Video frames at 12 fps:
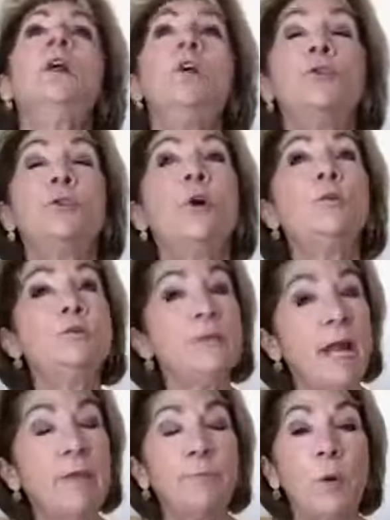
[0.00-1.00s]
Those that
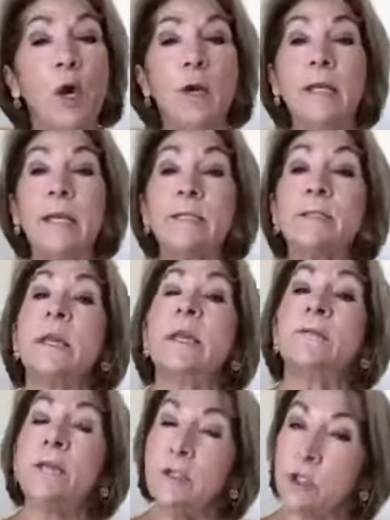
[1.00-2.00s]
have parties,
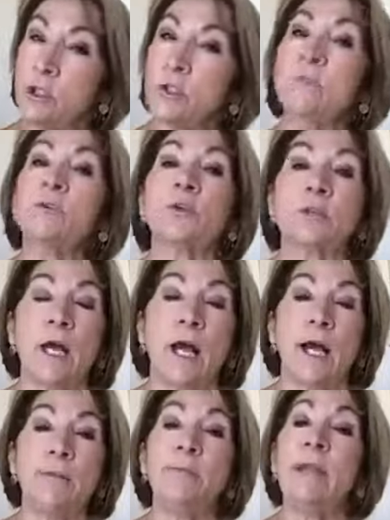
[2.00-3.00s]
they deserve your
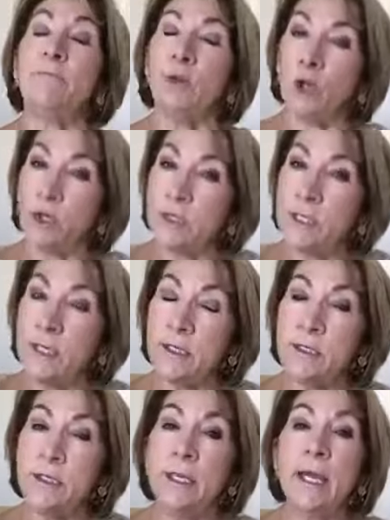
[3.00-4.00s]
time. They've earned
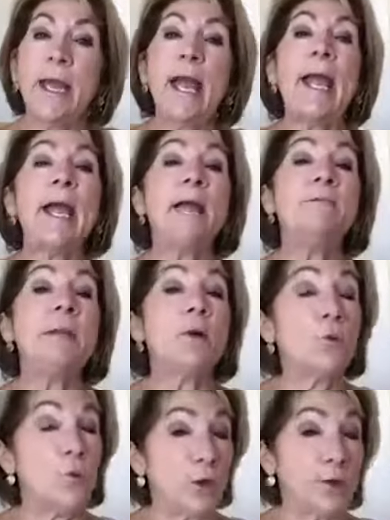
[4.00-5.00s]
it and they are
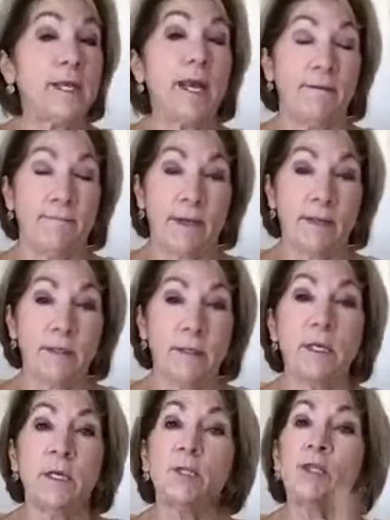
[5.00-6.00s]
worthy of it.
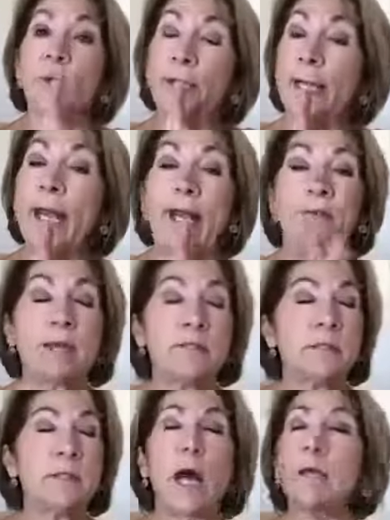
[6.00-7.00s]
So, again,
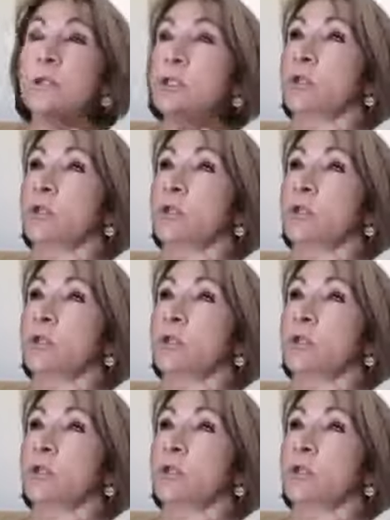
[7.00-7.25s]
that's not to do